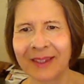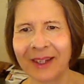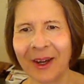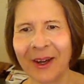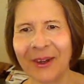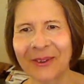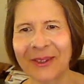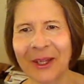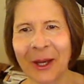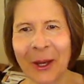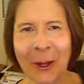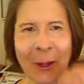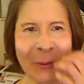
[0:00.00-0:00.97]
Oh
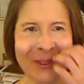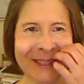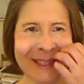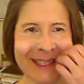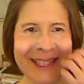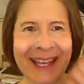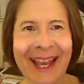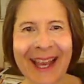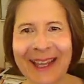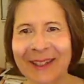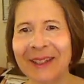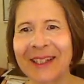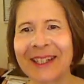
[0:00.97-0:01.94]
no, it's the cat.
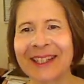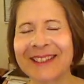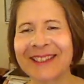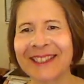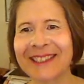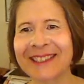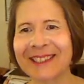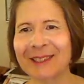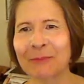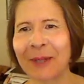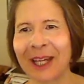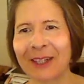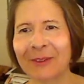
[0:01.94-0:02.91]
Jesus,
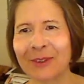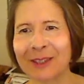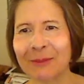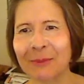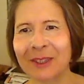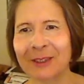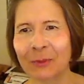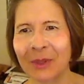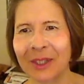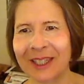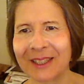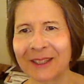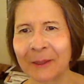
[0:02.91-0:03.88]
my Christmas
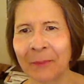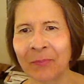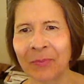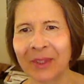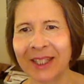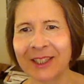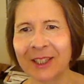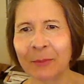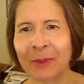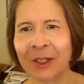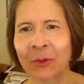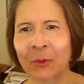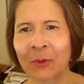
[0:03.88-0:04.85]
wish is to
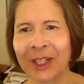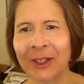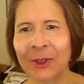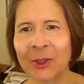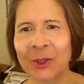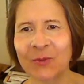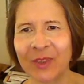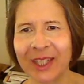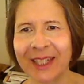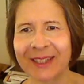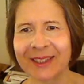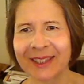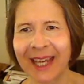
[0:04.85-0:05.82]
be a real
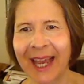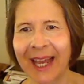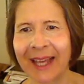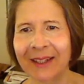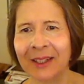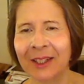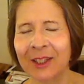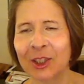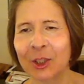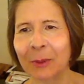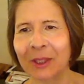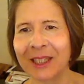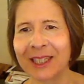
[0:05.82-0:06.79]
sphinx cat to
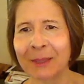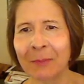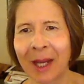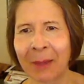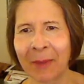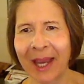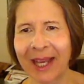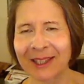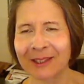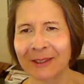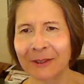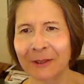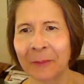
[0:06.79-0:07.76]
please my
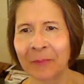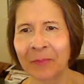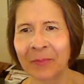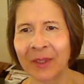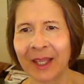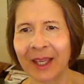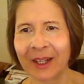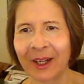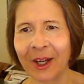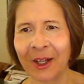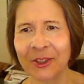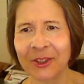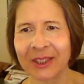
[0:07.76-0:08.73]
master and
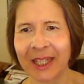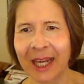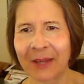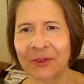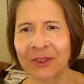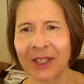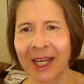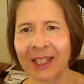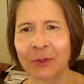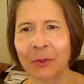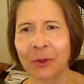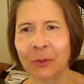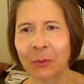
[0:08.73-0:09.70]
also to have sex
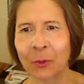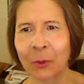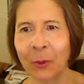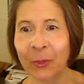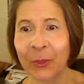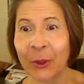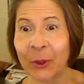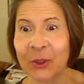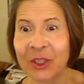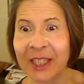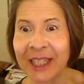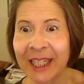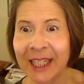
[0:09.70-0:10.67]
with Rule
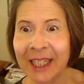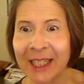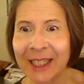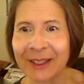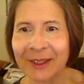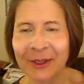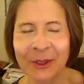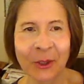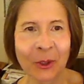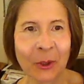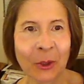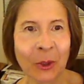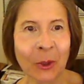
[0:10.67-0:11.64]
13,
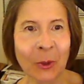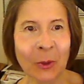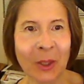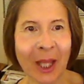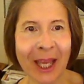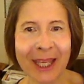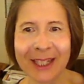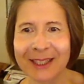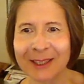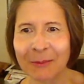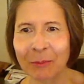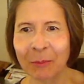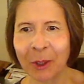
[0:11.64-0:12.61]
who
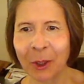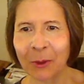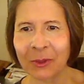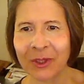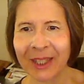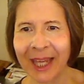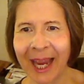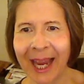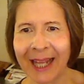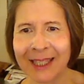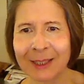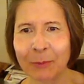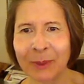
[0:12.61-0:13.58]
likes both
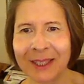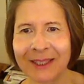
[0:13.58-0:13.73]
cats,